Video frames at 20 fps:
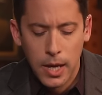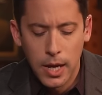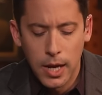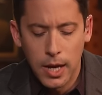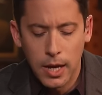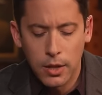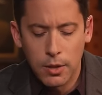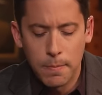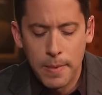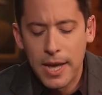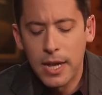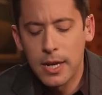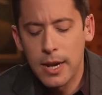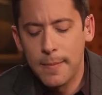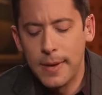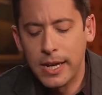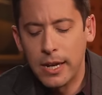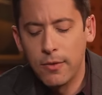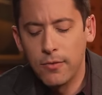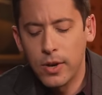Uh, the
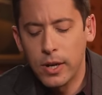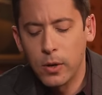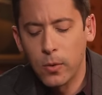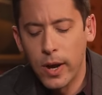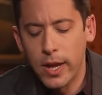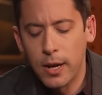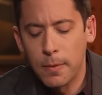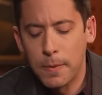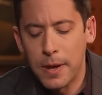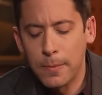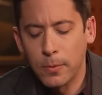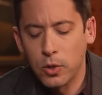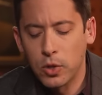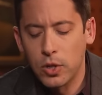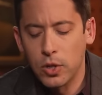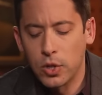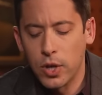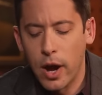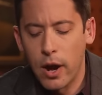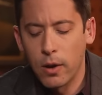pandemic invigorated people's
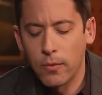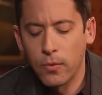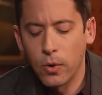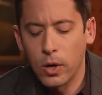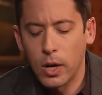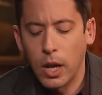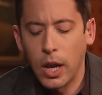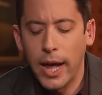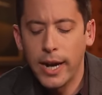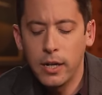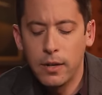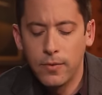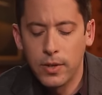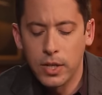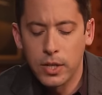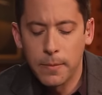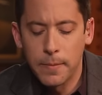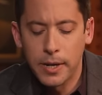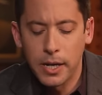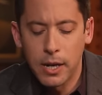desire for
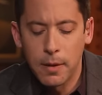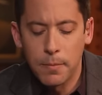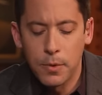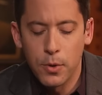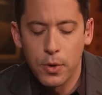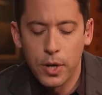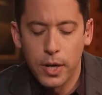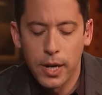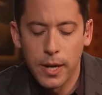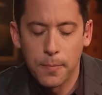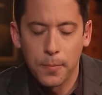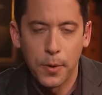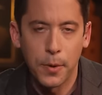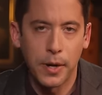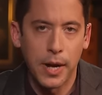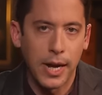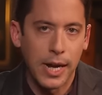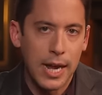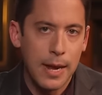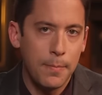collectivism and community.
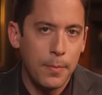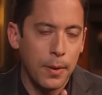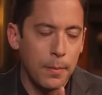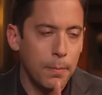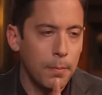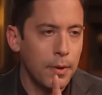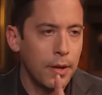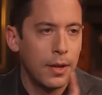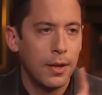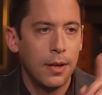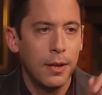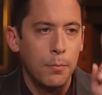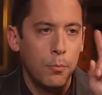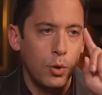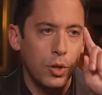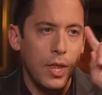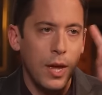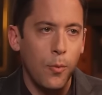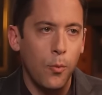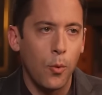Okay, keep
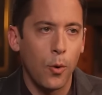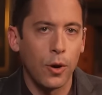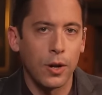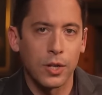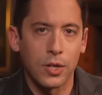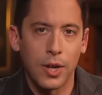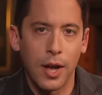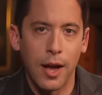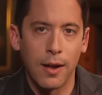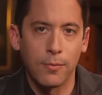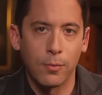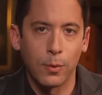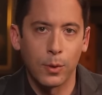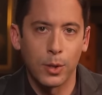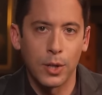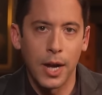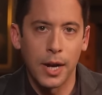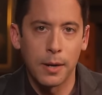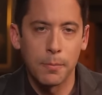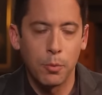put that word aside for a
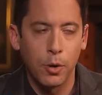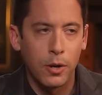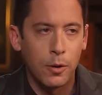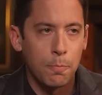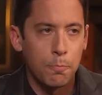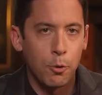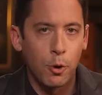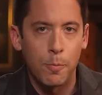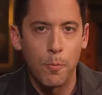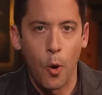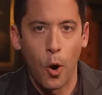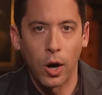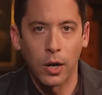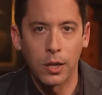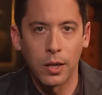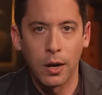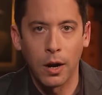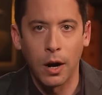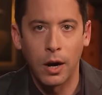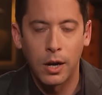second. Put a little bookmark
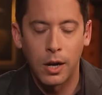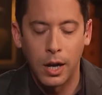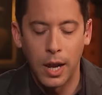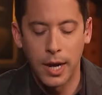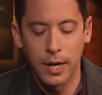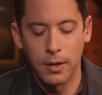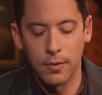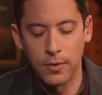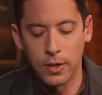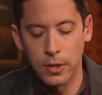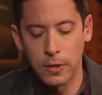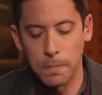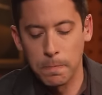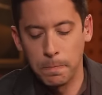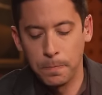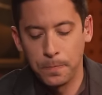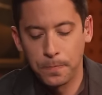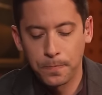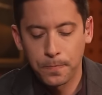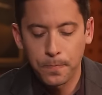there, collectivism.
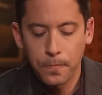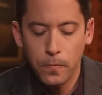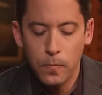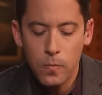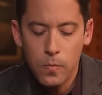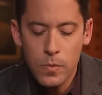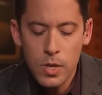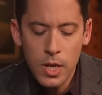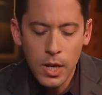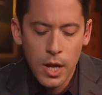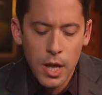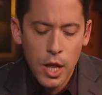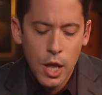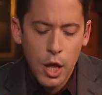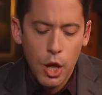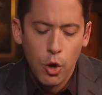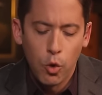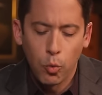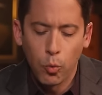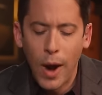
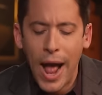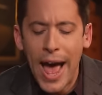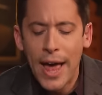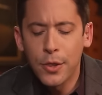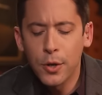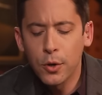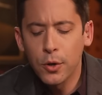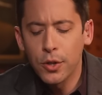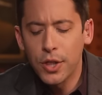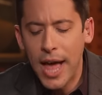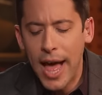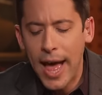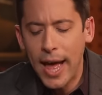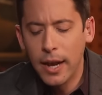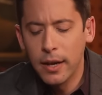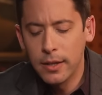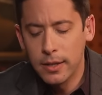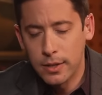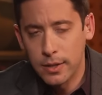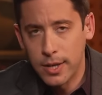Rather
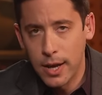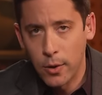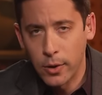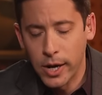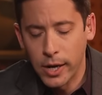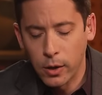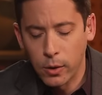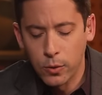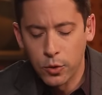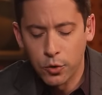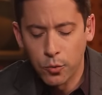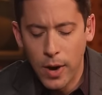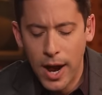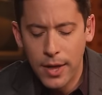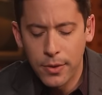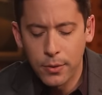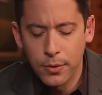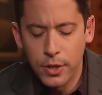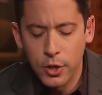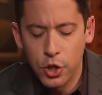than, this is how it concludes,
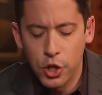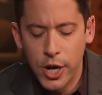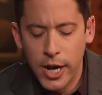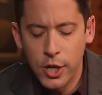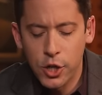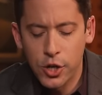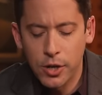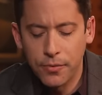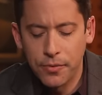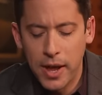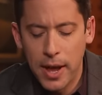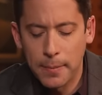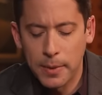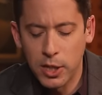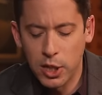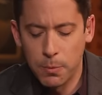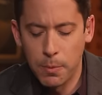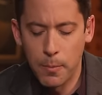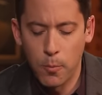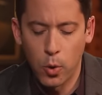rather than changing
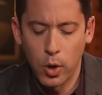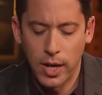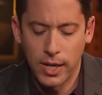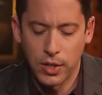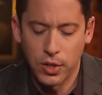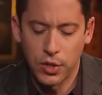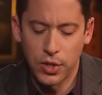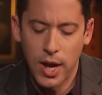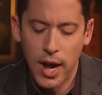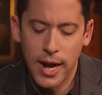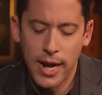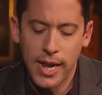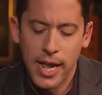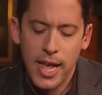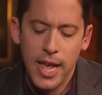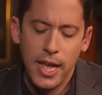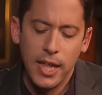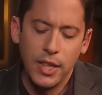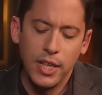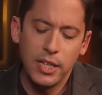families to be more like society,
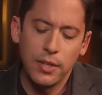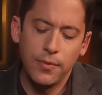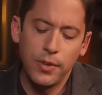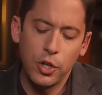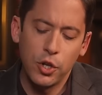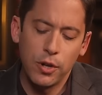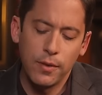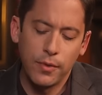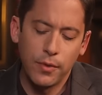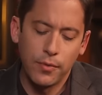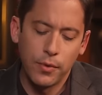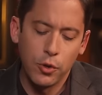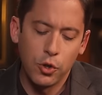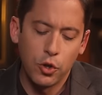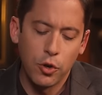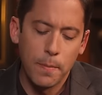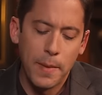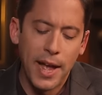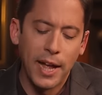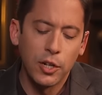this vision of the
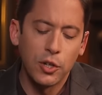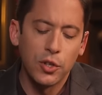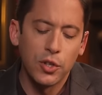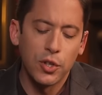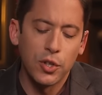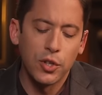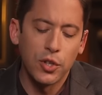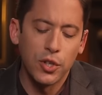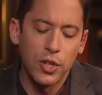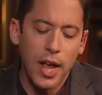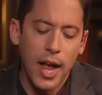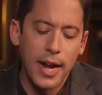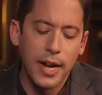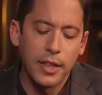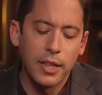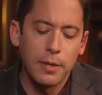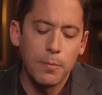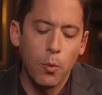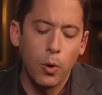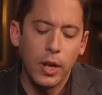future imagines a society
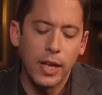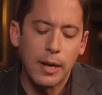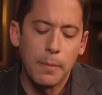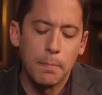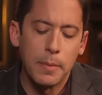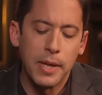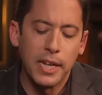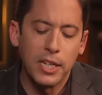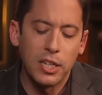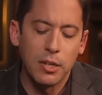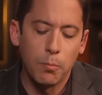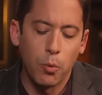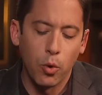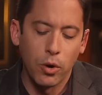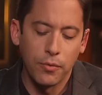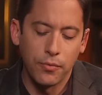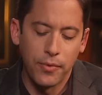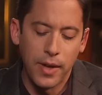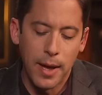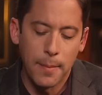that's more like a big
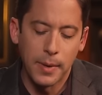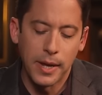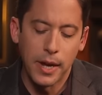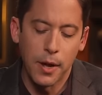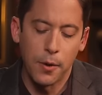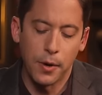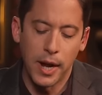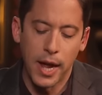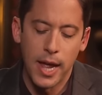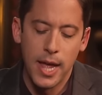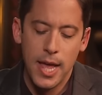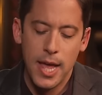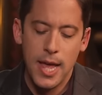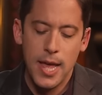supportive family. Okay.